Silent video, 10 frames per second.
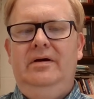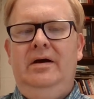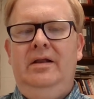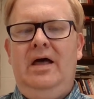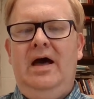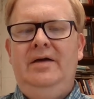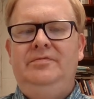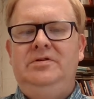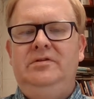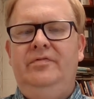
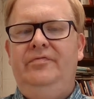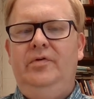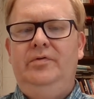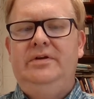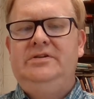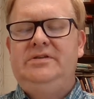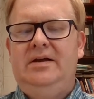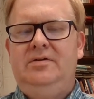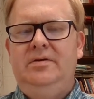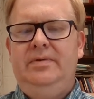alive to the fullness
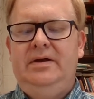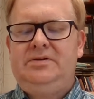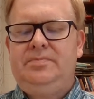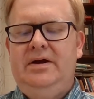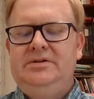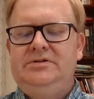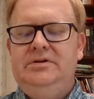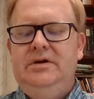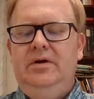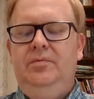that could be expressed
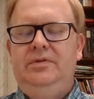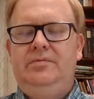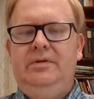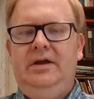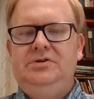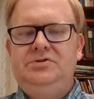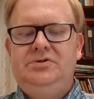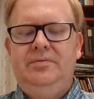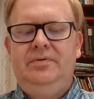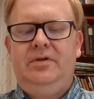with a
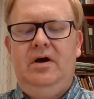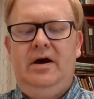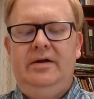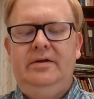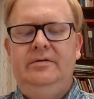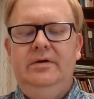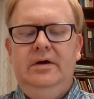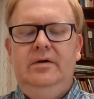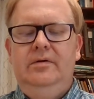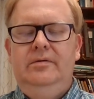relationship with God. And
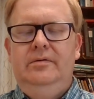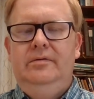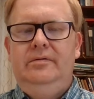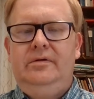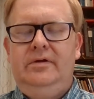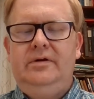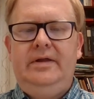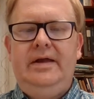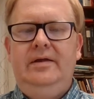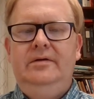
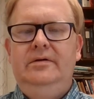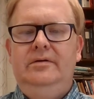clearly,